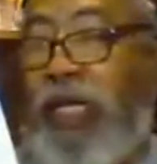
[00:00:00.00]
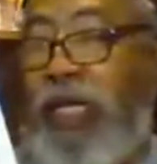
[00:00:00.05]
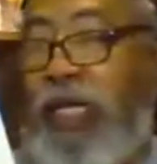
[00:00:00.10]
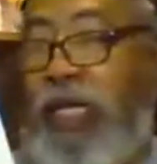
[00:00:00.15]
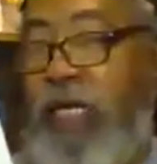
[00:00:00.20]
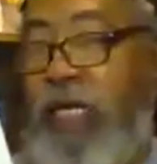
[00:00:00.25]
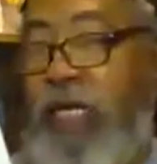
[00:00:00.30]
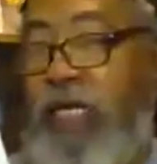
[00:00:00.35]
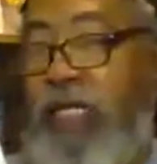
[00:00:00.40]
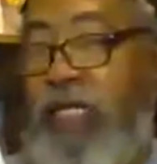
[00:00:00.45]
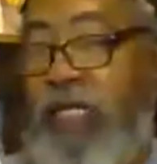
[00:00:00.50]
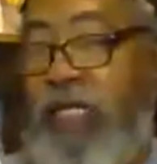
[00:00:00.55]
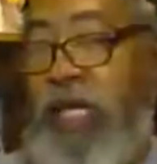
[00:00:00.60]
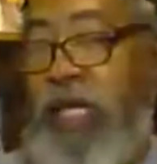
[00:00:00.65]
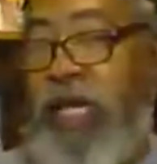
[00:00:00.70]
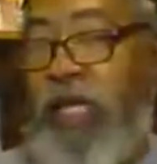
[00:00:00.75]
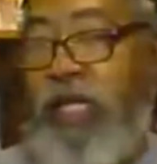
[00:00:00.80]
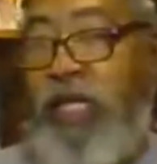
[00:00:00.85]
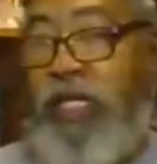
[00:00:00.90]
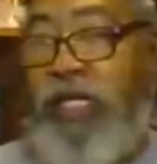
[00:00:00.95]
in
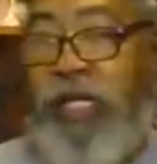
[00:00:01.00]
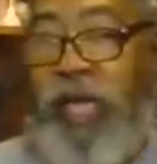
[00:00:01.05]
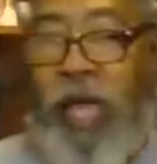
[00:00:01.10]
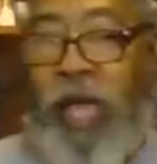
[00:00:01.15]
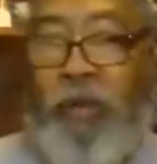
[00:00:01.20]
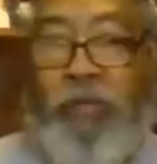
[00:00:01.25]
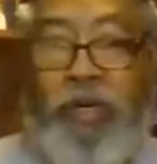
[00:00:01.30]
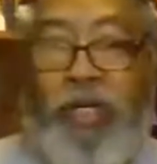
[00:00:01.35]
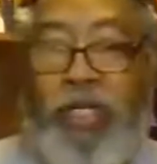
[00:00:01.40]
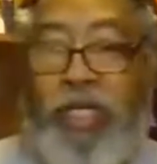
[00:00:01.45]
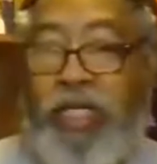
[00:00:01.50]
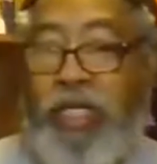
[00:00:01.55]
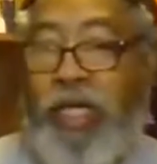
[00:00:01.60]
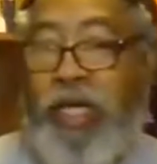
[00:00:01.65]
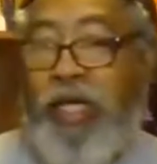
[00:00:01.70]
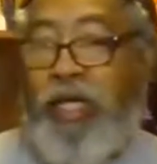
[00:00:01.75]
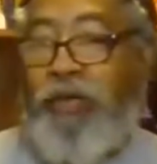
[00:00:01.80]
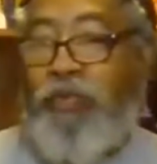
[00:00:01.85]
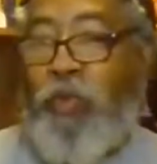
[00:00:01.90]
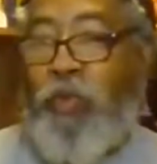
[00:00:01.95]
an elaborate
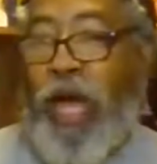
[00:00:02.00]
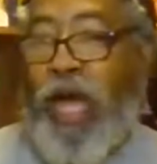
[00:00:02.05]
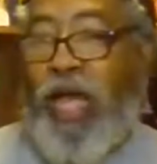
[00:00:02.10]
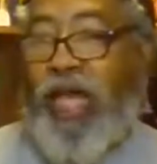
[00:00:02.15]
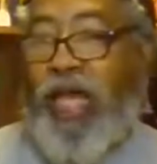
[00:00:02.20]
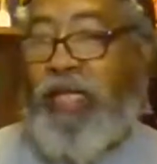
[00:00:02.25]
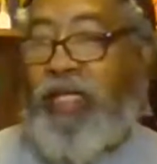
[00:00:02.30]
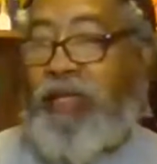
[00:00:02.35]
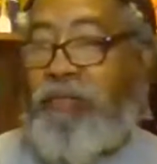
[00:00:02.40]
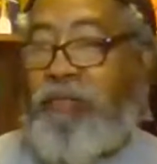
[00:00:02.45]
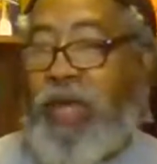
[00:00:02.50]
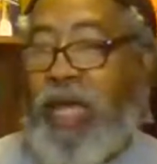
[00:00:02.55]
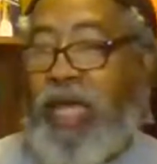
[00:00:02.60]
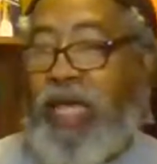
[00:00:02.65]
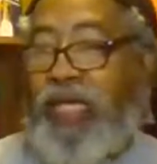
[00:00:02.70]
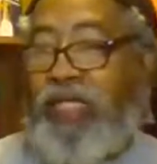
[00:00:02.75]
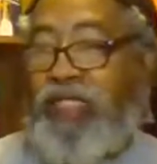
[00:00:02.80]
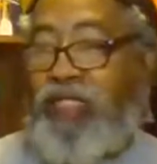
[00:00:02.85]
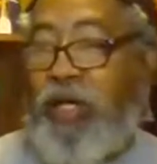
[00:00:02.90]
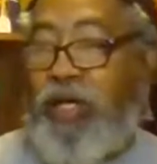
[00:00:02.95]
and winding
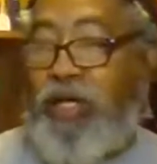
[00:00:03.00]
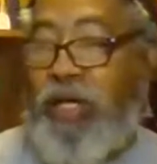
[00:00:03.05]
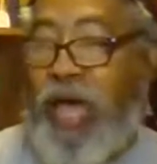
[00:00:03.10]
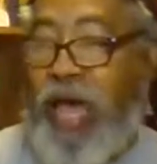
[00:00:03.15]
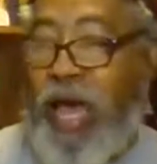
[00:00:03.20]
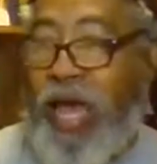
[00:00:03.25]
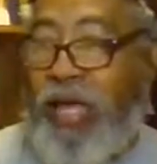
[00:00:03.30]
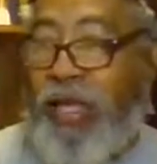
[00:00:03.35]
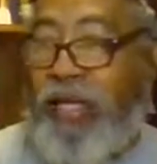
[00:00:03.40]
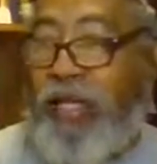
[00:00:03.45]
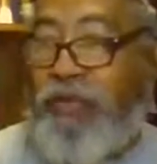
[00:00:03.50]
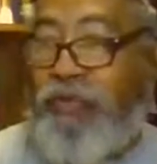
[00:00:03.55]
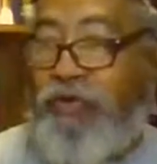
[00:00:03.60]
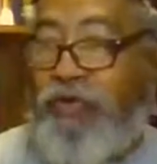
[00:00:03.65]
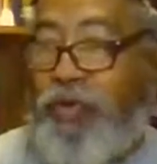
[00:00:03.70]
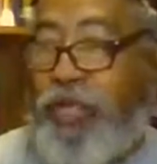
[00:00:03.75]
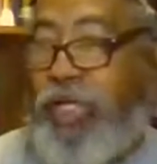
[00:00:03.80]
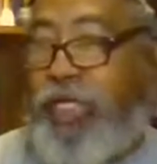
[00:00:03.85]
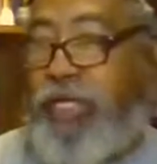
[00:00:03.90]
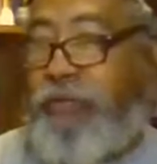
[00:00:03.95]
maze on the island
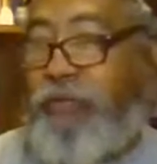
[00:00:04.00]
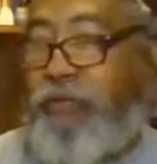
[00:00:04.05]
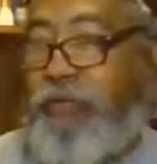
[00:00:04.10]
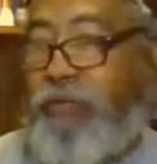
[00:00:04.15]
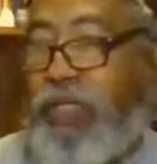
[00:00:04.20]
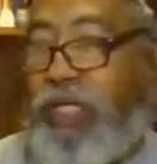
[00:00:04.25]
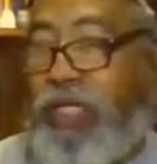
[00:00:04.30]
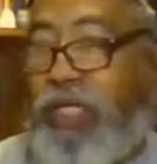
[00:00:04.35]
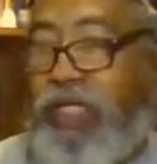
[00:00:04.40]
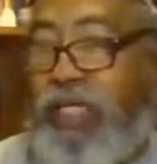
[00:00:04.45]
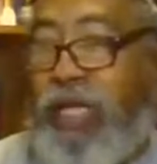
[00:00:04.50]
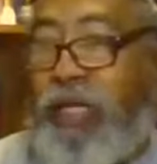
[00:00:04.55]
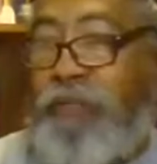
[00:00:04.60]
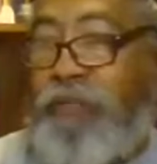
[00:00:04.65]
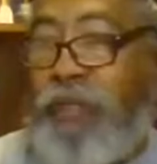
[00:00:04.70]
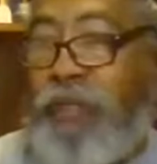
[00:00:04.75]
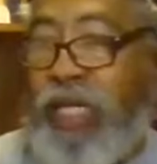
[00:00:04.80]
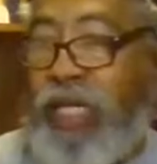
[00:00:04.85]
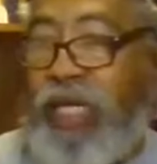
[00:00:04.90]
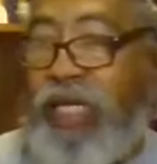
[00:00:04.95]
of Crete. They
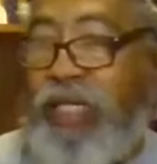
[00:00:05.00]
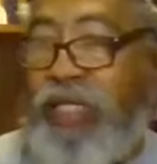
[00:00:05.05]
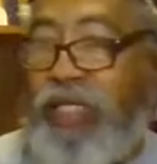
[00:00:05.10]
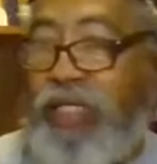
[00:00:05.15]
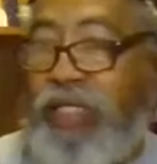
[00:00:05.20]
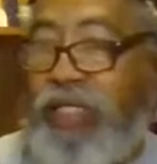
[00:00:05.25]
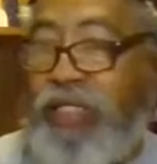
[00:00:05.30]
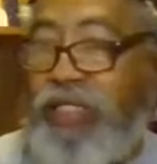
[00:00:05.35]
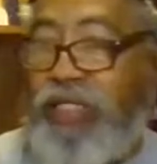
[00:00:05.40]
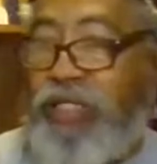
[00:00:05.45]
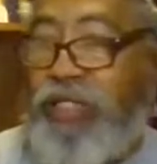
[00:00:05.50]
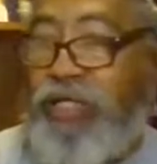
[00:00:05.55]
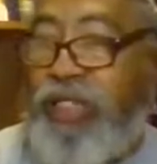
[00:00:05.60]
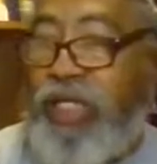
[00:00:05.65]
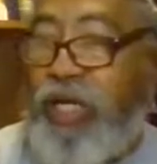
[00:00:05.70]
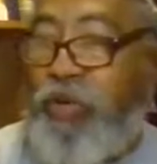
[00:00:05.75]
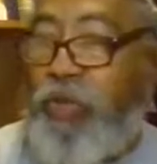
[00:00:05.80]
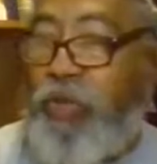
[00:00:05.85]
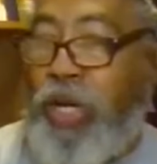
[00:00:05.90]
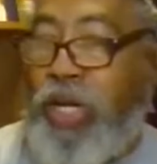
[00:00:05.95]
planned to
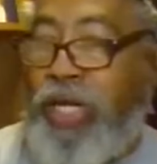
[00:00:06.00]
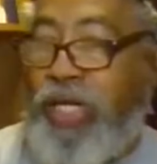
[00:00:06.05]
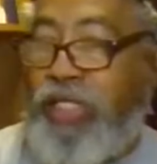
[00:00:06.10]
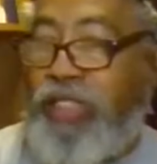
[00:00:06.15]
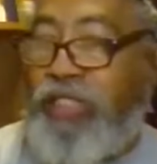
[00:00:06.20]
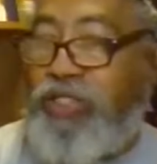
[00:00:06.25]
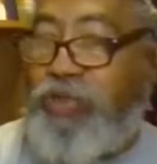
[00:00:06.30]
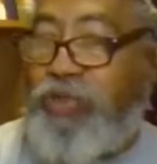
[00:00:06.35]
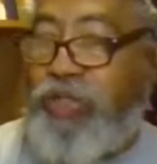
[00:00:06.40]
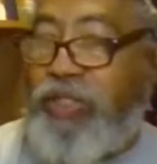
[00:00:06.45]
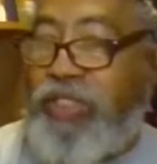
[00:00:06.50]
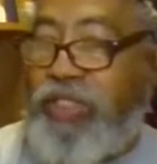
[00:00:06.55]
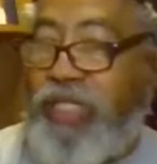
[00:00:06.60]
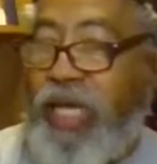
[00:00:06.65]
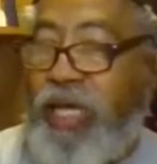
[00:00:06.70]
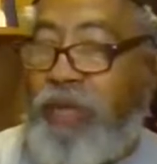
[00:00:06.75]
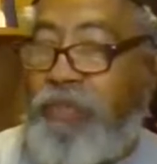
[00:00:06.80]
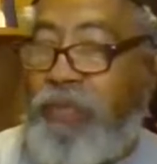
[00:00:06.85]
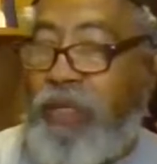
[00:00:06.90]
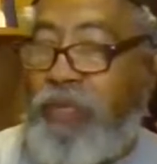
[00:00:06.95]
use their wings
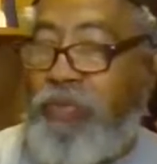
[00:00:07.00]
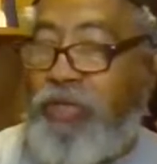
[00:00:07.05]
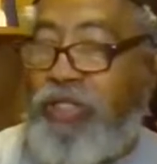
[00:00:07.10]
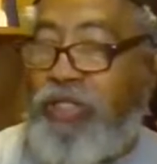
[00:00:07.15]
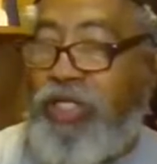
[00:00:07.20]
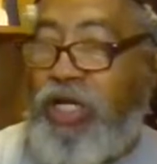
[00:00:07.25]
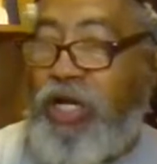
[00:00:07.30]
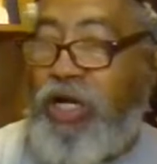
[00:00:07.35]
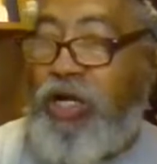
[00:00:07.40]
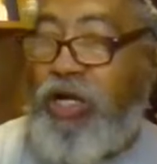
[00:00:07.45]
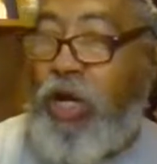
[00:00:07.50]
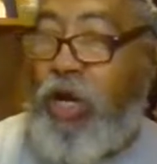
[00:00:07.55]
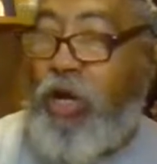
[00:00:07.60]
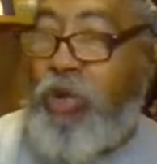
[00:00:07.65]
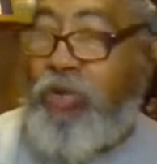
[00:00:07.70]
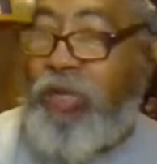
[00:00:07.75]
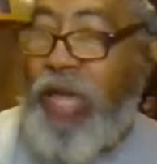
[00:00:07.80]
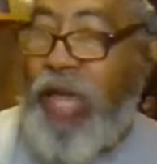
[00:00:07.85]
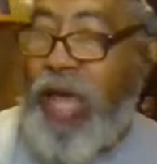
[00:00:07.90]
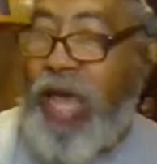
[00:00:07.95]
to escape and
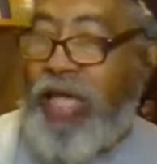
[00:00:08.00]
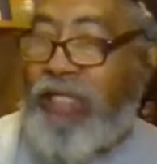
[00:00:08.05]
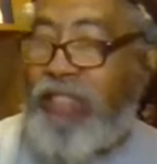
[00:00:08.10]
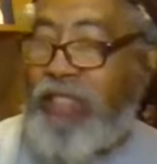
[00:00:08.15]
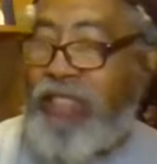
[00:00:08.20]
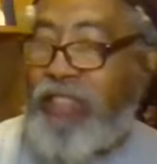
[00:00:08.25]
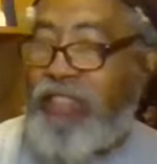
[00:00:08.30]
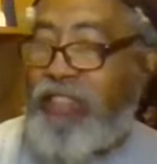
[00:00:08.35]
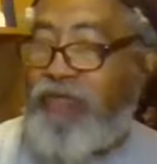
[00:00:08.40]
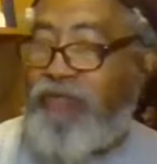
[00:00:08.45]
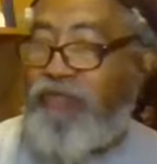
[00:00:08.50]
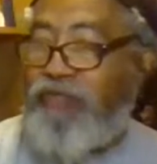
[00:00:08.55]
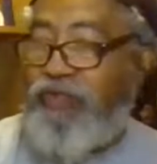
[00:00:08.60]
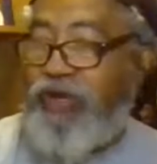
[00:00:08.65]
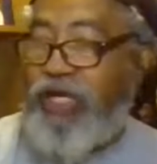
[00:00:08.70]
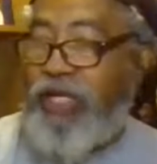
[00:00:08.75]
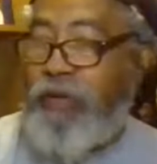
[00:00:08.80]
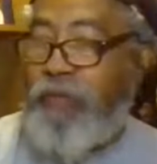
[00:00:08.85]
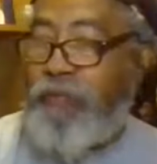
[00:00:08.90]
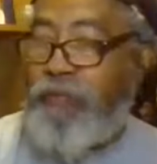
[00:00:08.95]
return home to Athens
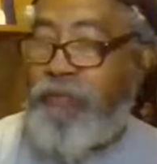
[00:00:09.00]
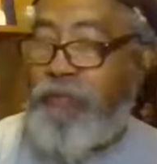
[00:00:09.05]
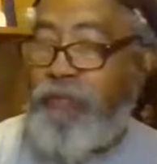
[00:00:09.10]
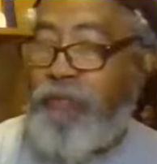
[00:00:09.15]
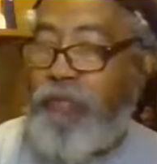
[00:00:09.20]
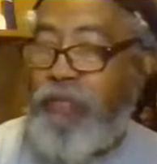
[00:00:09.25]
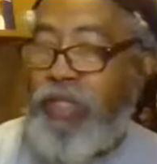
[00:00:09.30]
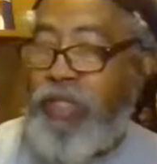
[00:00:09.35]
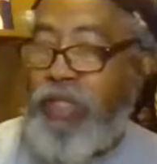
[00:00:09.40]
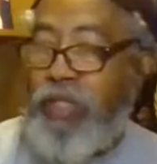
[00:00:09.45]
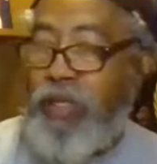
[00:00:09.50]
in freedom.